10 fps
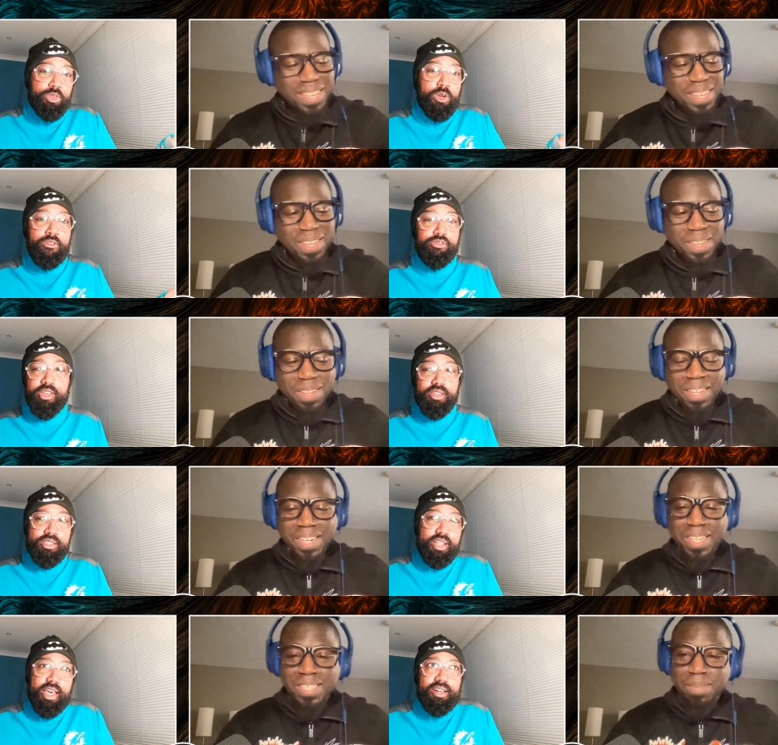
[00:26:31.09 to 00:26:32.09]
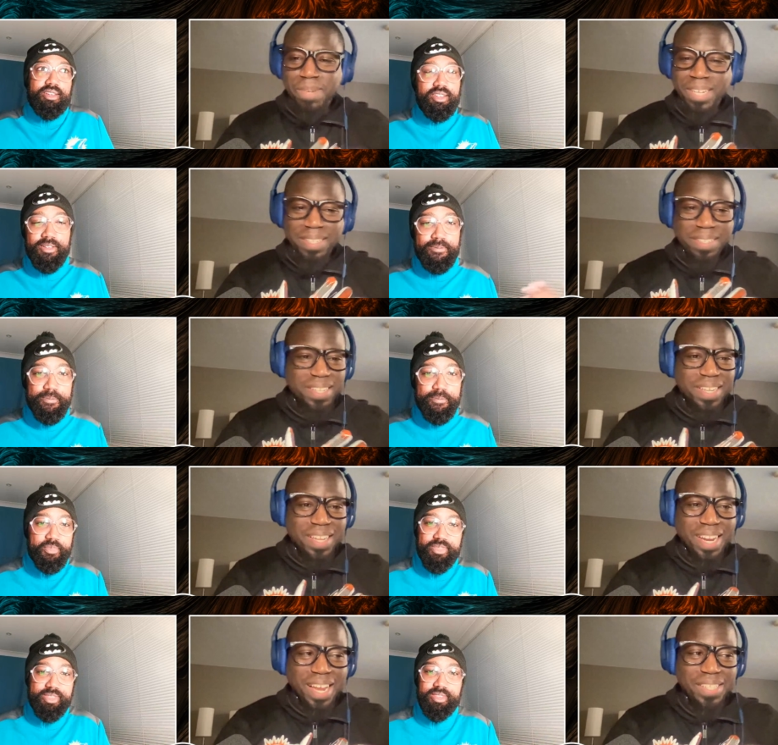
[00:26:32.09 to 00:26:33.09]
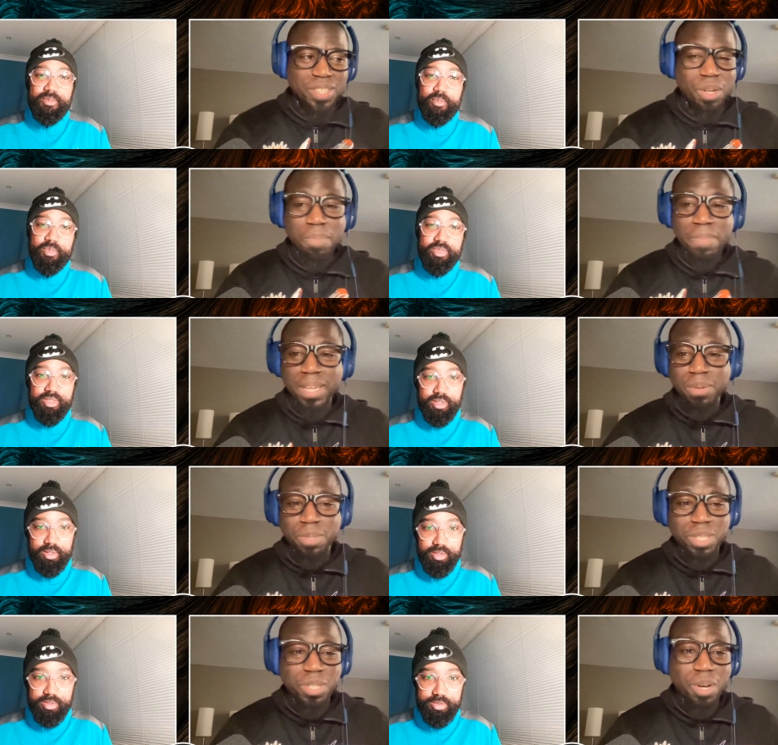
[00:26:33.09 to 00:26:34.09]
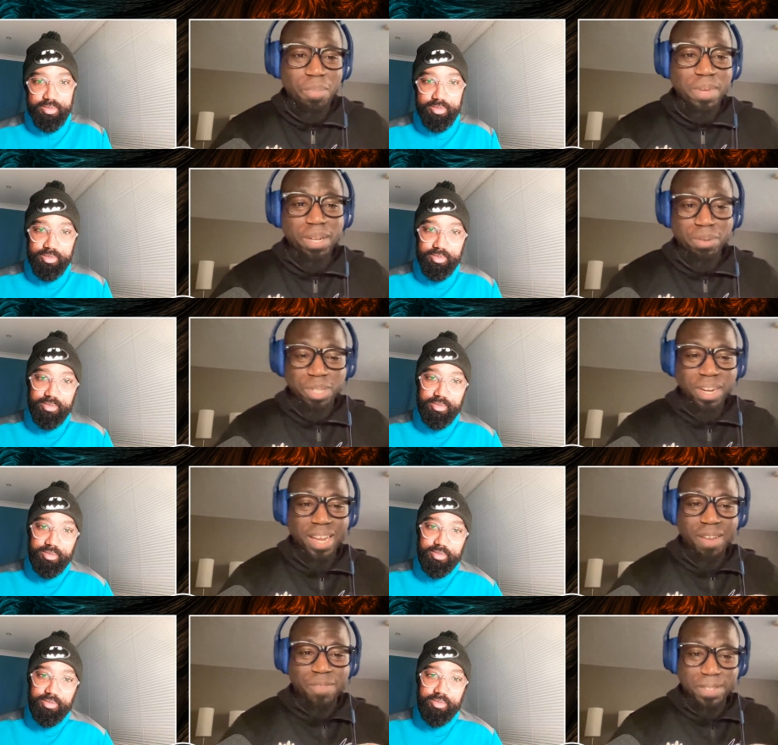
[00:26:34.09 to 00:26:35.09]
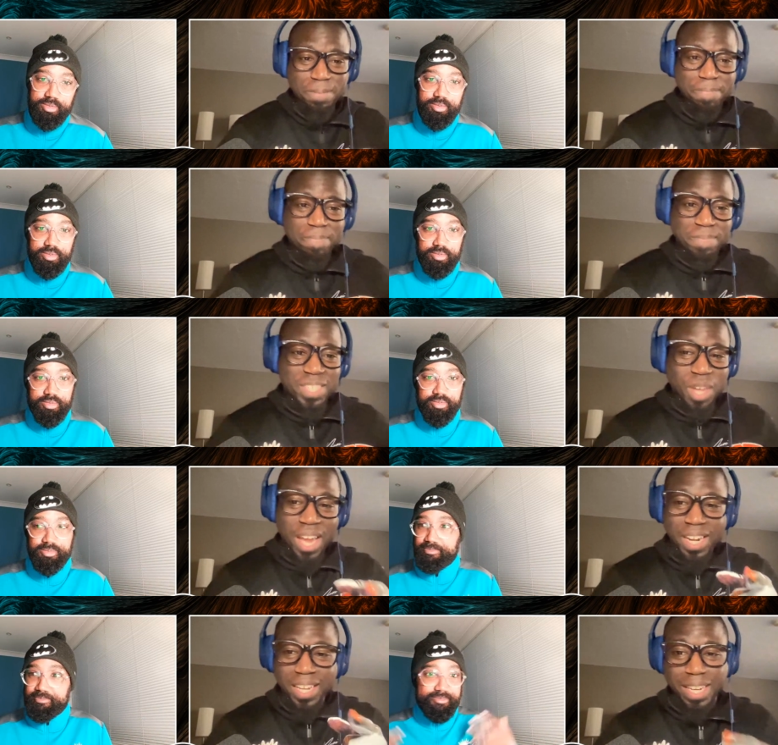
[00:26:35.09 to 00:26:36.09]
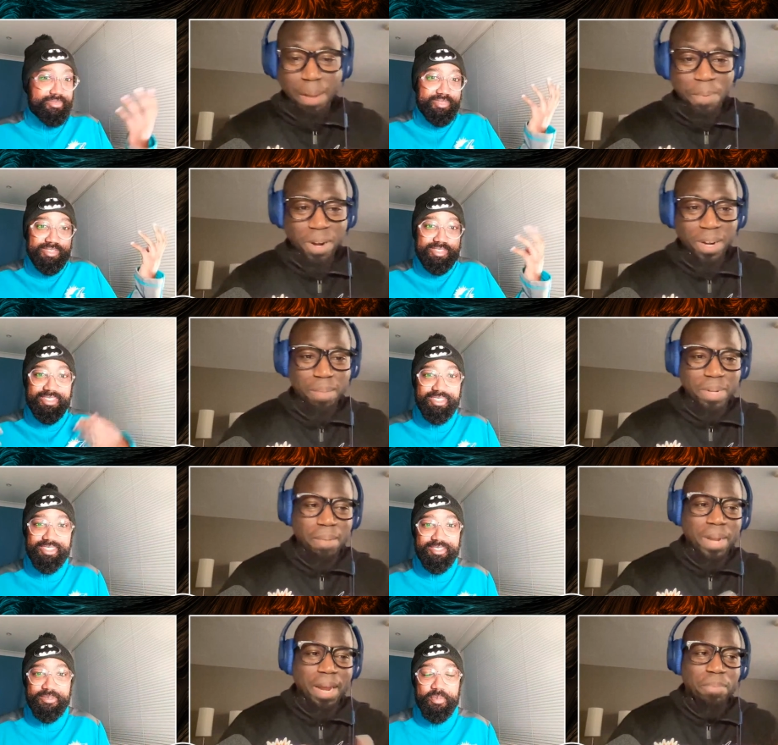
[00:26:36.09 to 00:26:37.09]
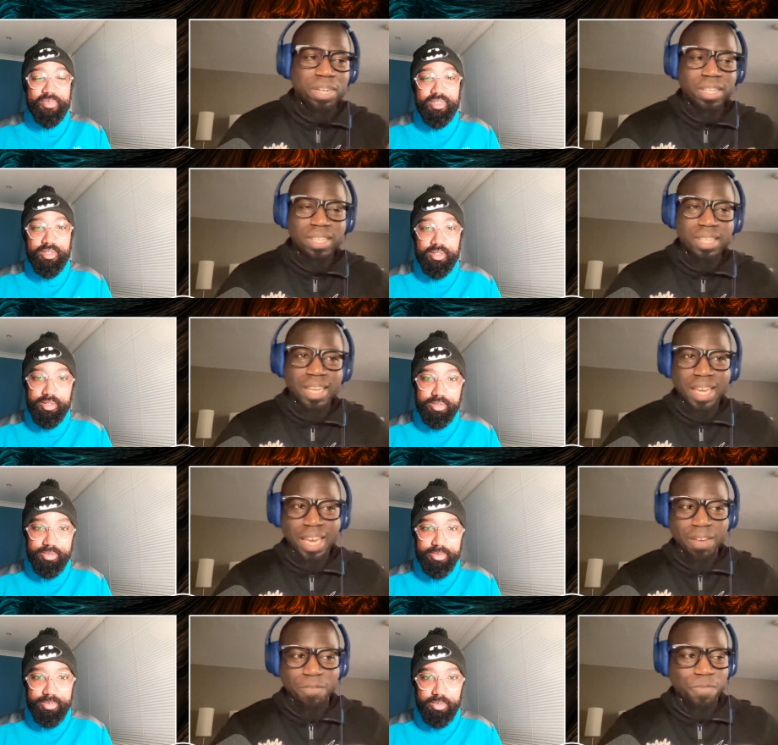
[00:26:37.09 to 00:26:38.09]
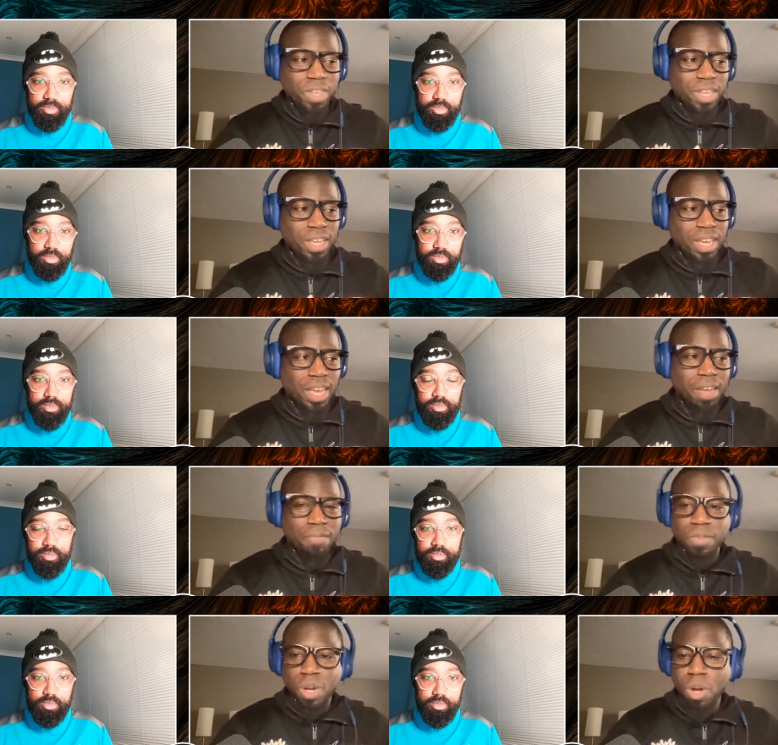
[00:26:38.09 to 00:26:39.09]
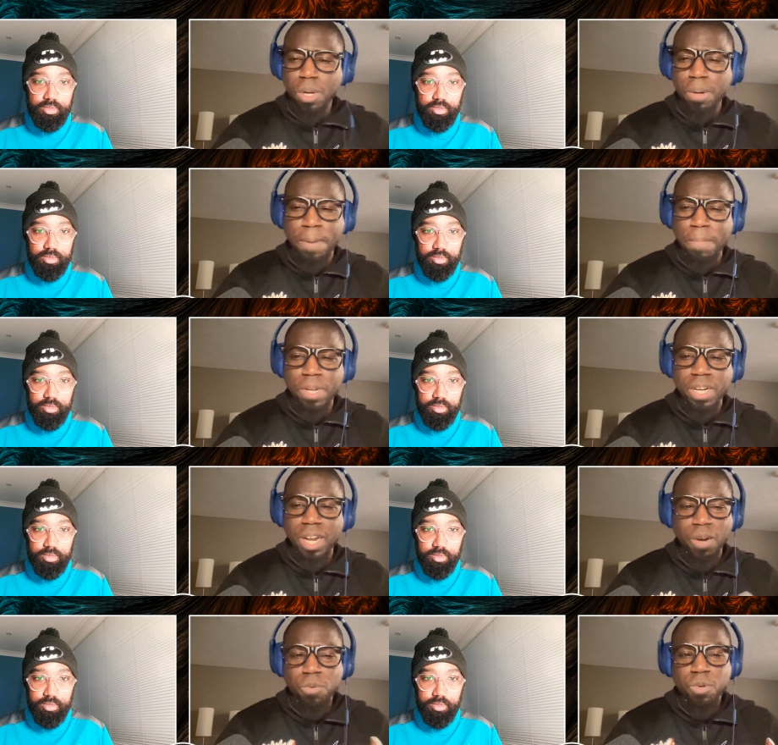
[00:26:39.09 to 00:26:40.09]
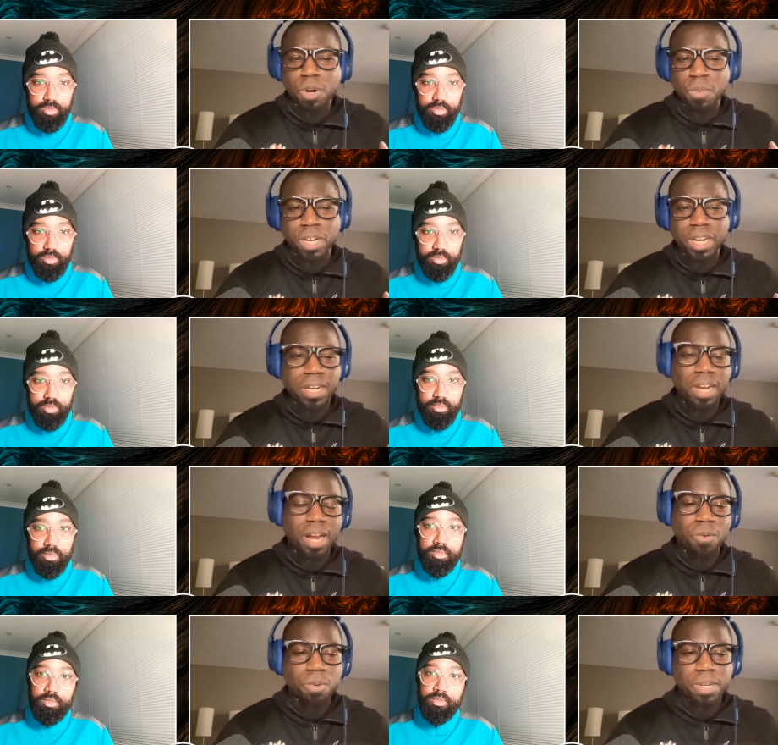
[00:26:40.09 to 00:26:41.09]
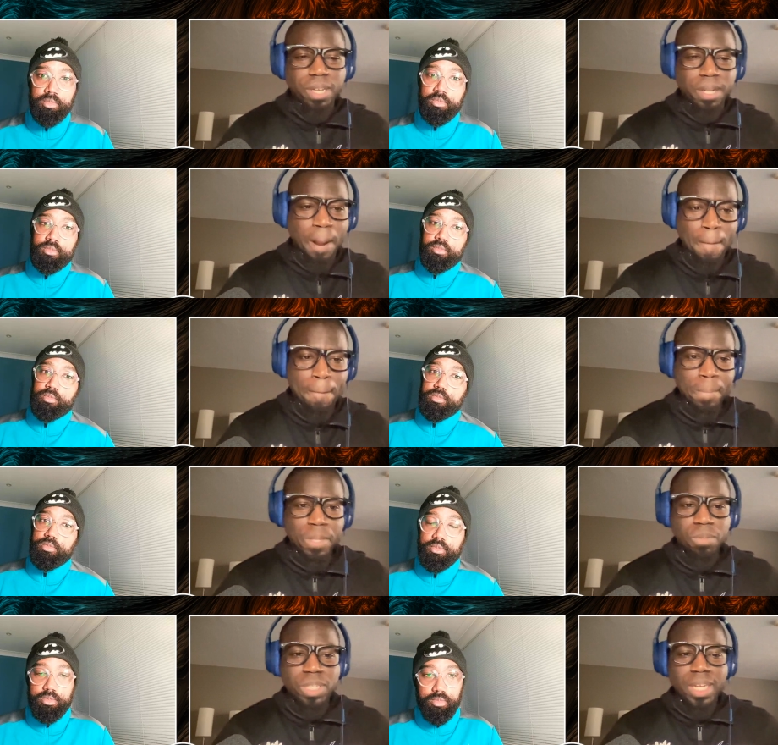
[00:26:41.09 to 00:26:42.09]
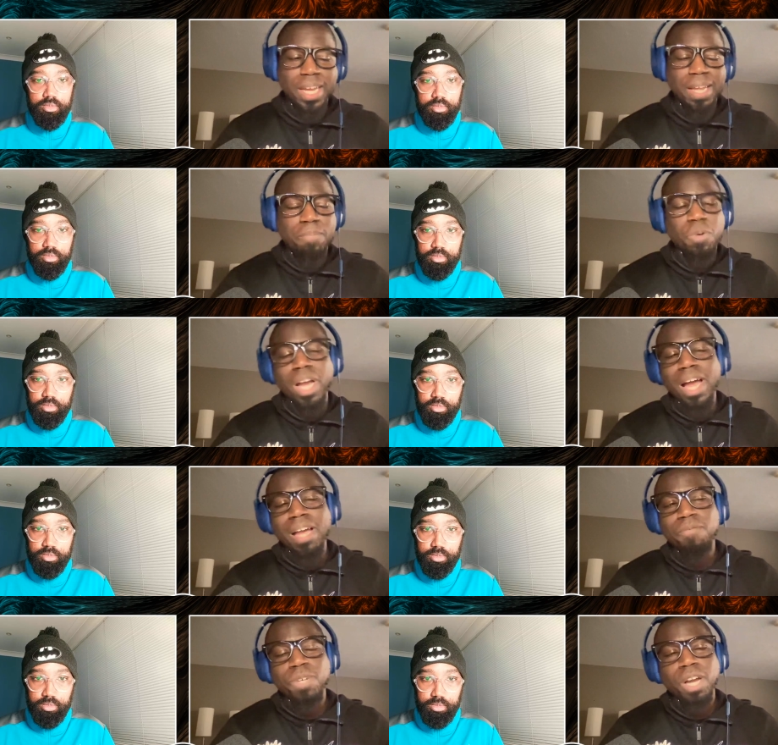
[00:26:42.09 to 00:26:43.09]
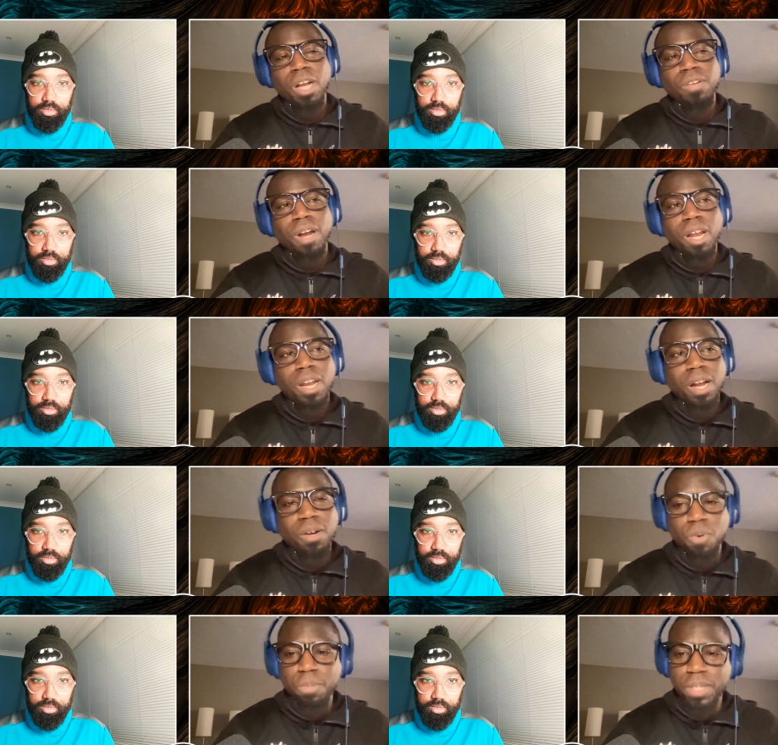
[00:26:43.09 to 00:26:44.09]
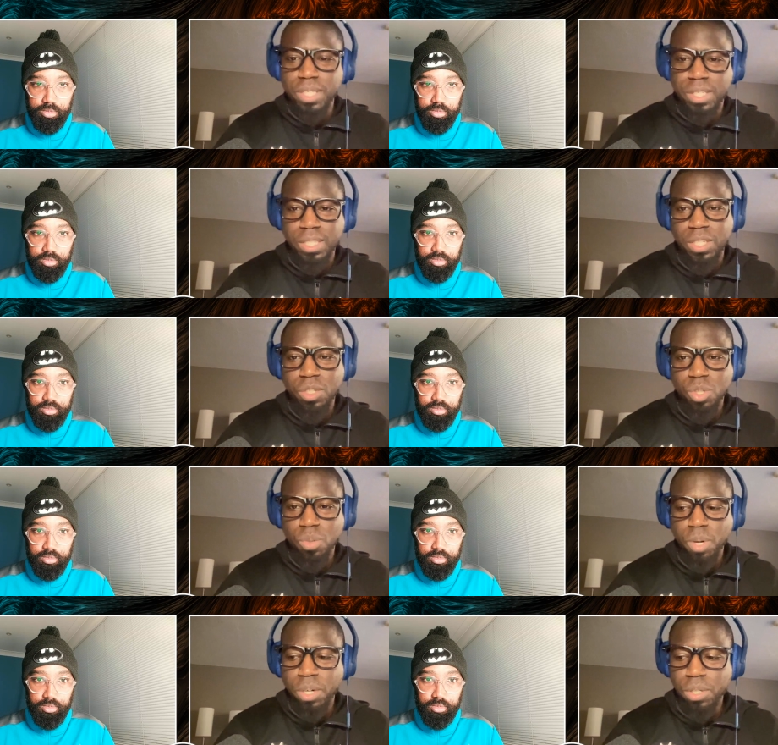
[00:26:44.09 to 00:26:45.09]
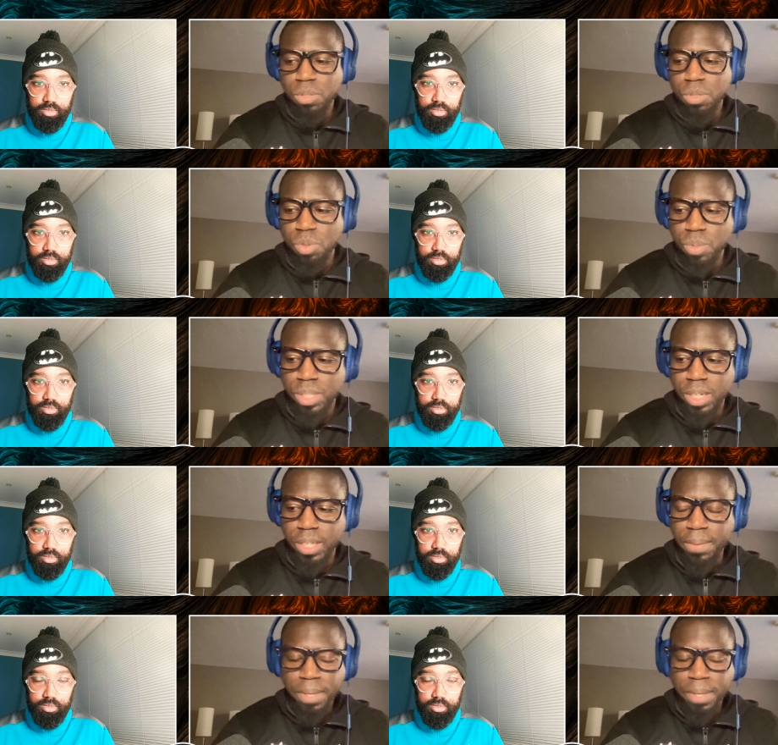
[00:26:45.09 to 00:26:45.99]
Speaker 1: all over it.
Speaker 2: It's listen, like, man. Like, so the media was, you know, the media was on it heavy. So I didn't get that part of the update. I'm like, bro, if if only the people in the locker room know what the locker room need. You know what I'm saying? And I, our, our locker room is to use a word you used recently.